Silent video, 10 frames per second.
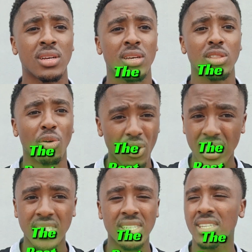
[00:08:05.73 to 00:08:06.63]
The
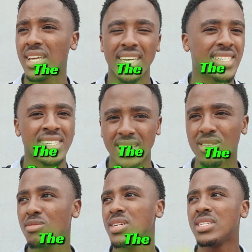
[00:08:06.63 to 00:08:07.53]
rest,
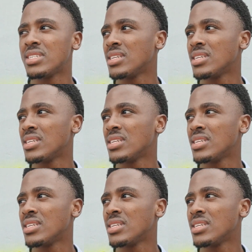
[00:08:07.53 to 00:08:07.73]
accessories,